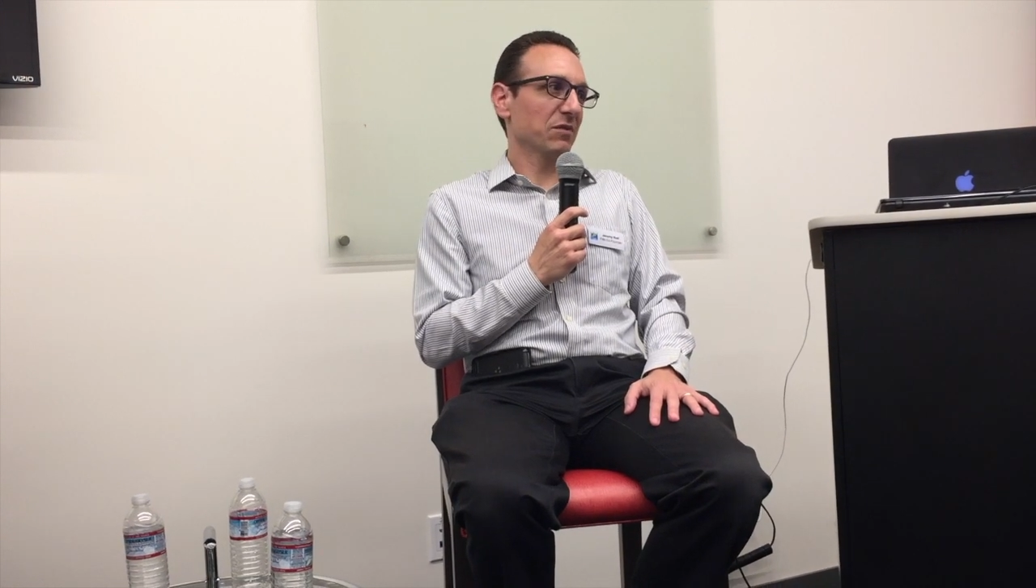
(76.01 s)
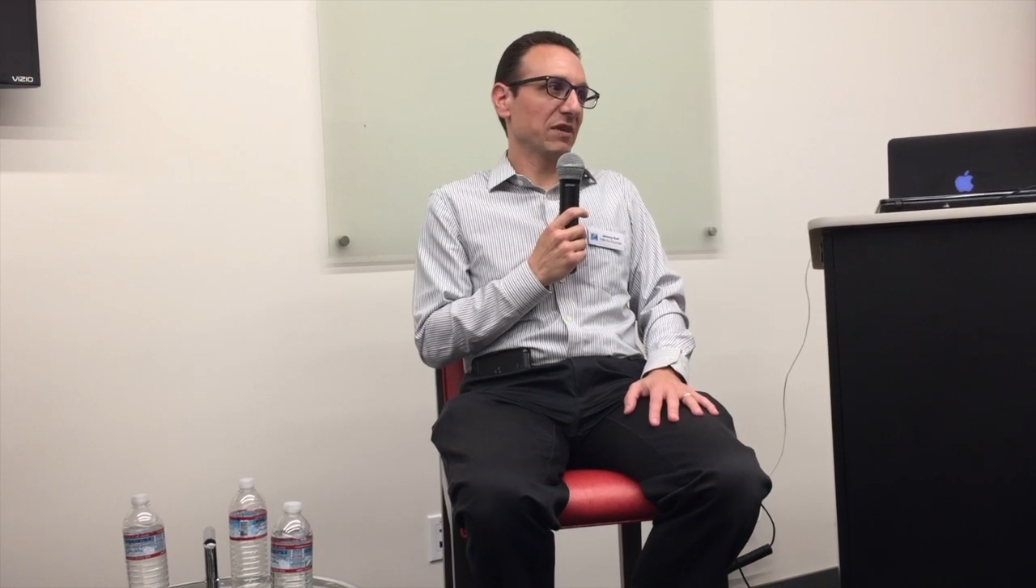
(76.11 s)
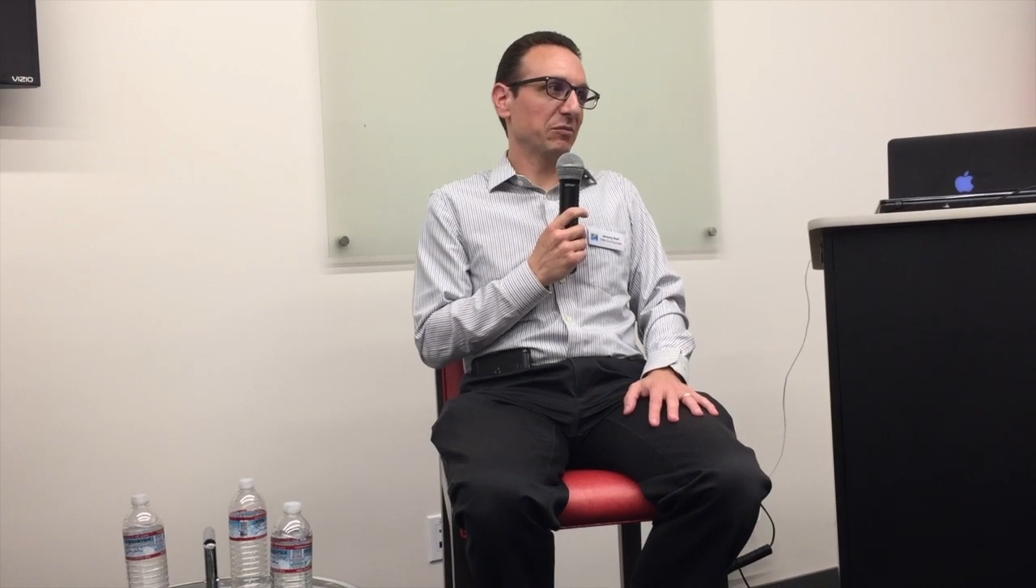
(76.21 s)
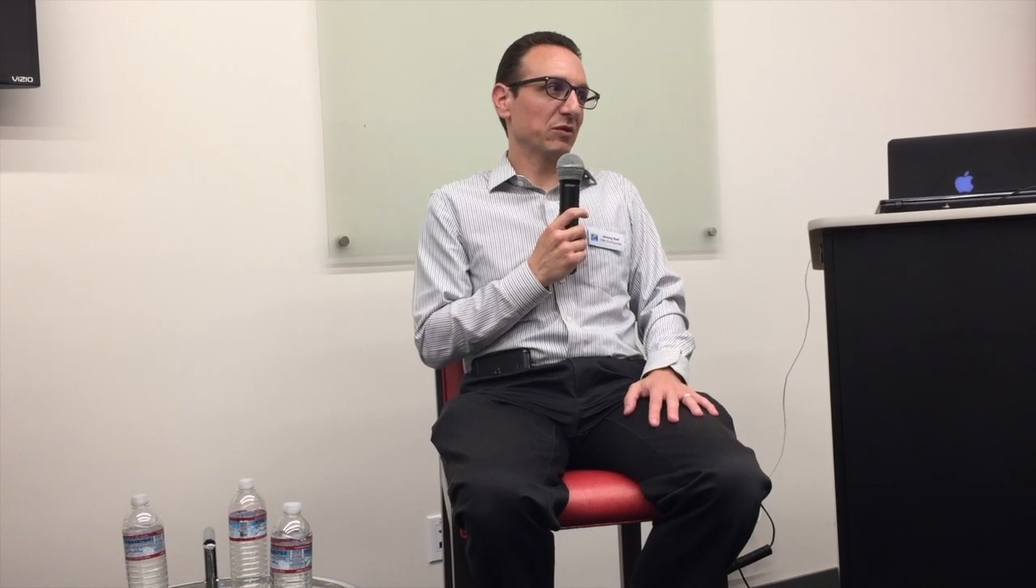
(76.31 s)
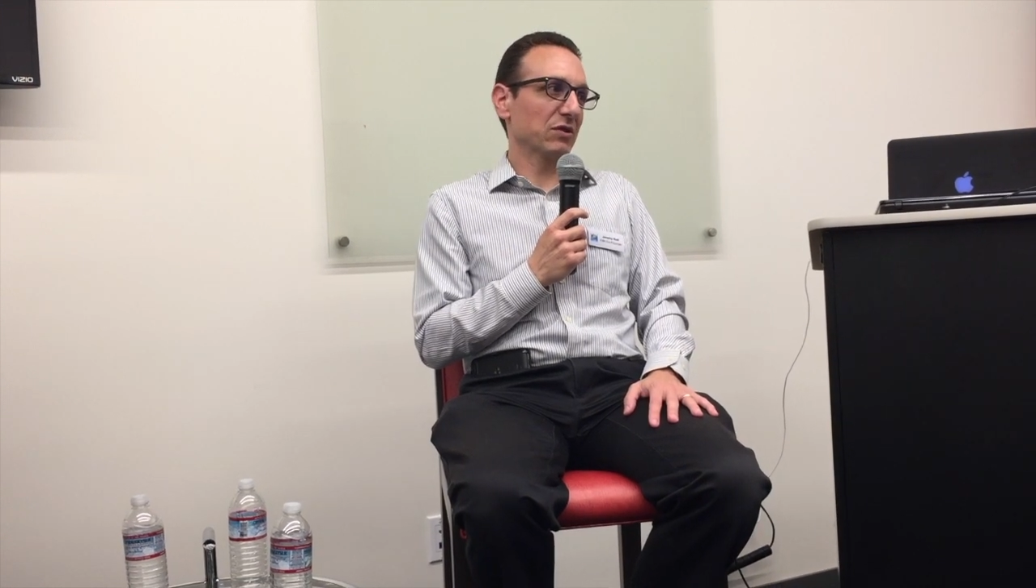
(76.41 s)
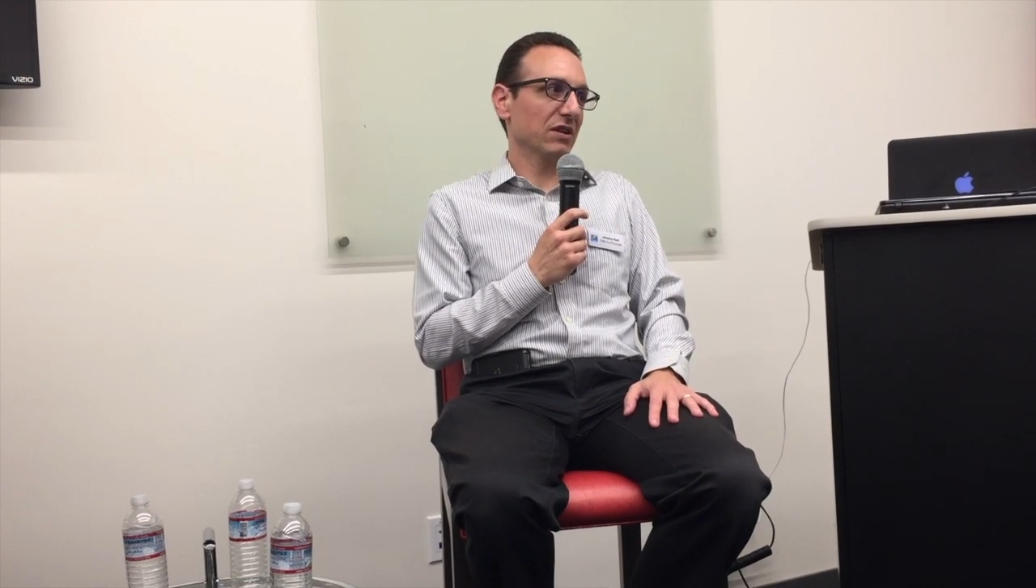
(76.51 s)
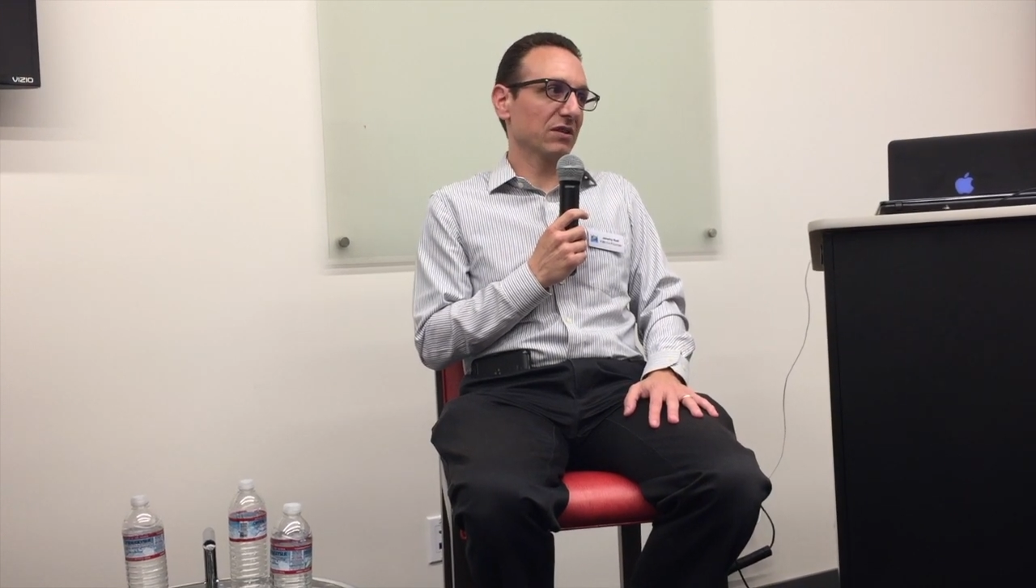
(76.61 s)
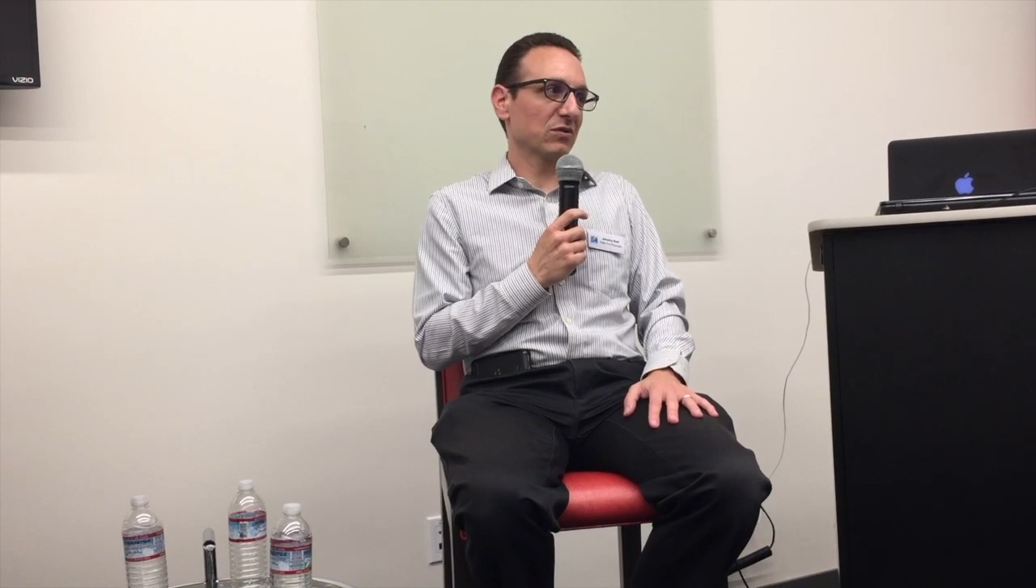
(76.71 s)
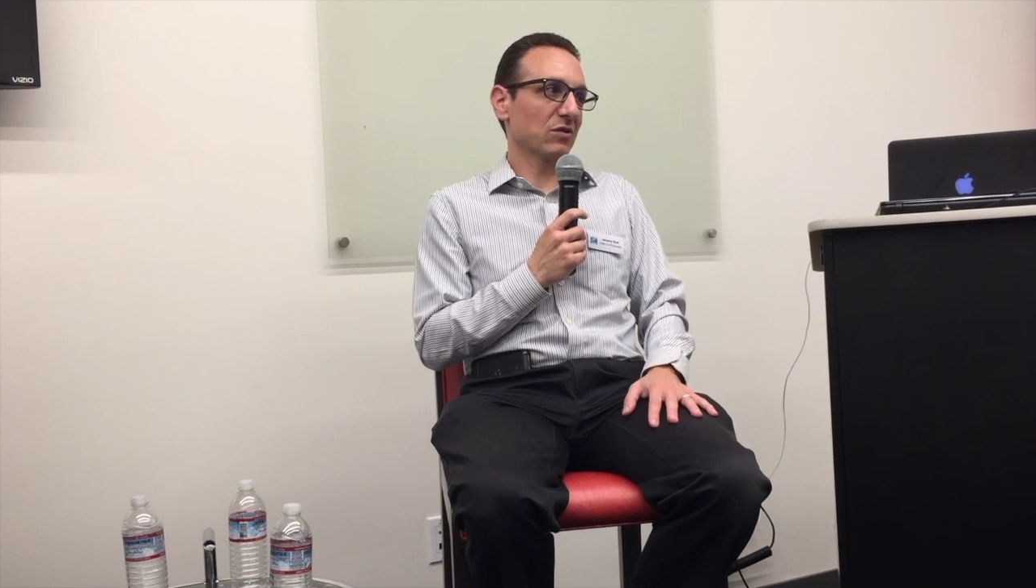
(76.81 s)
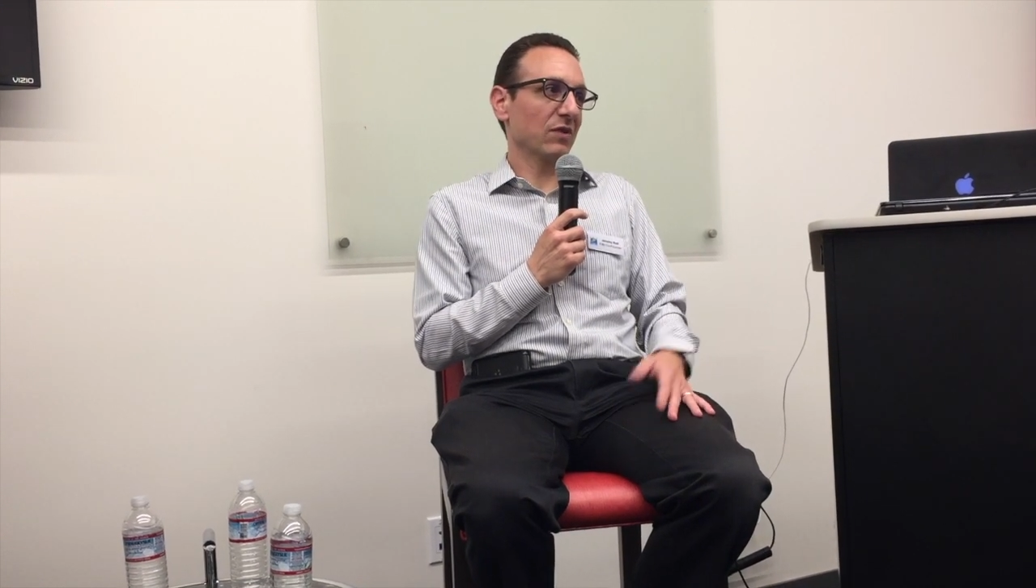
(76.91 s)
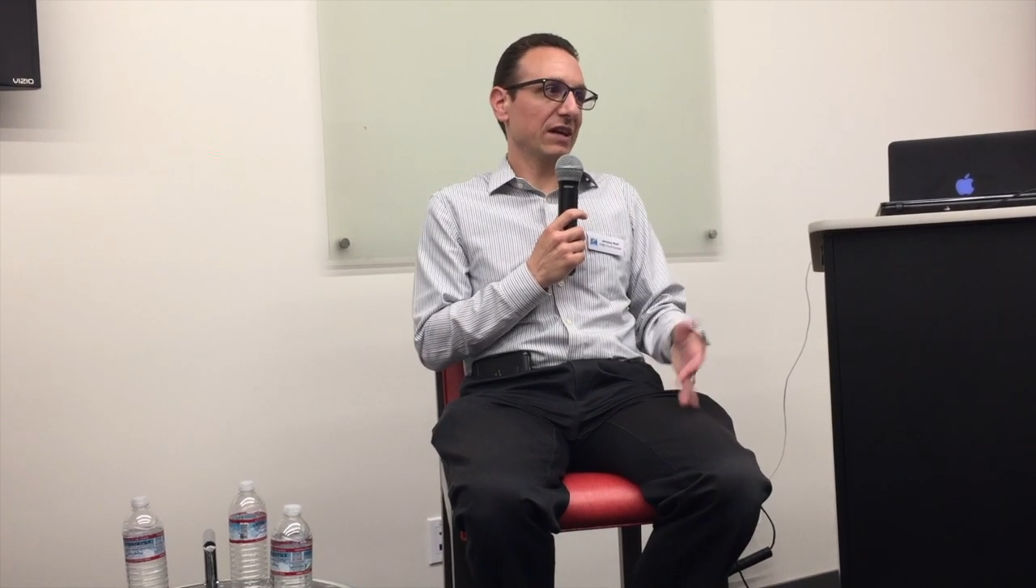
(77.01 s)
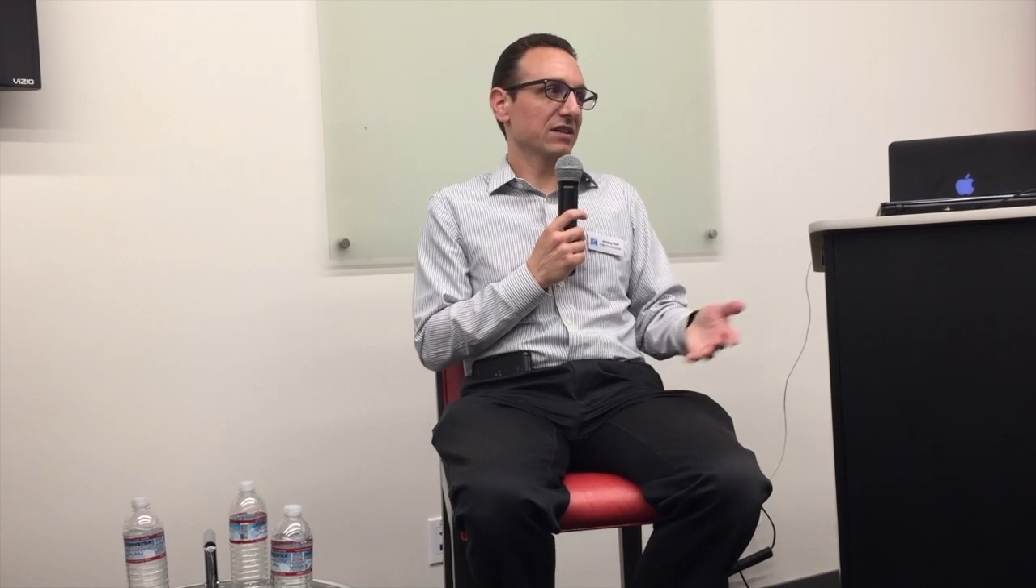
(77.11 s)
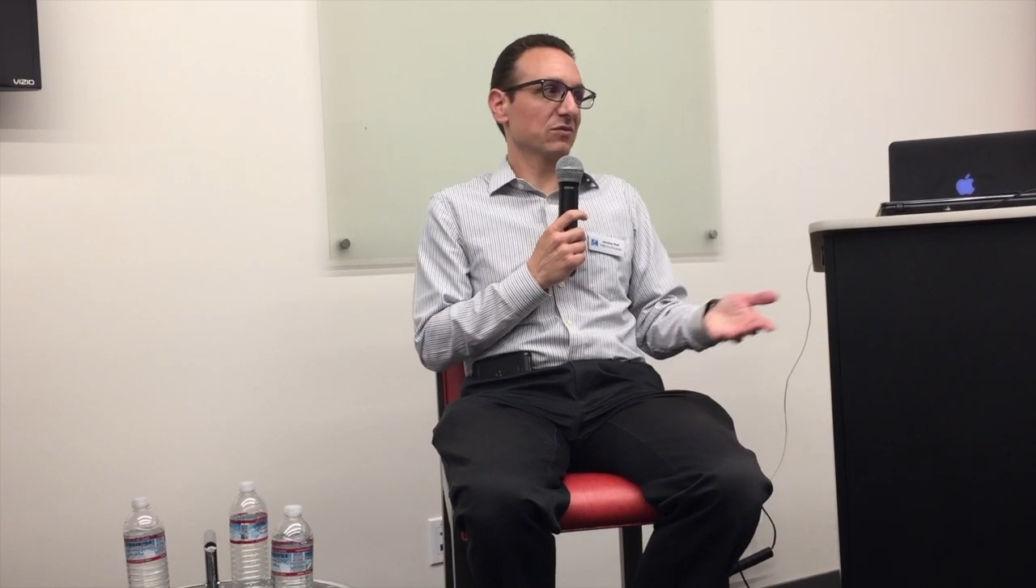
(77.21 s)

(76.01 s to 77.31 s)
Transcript: it might be worth or a range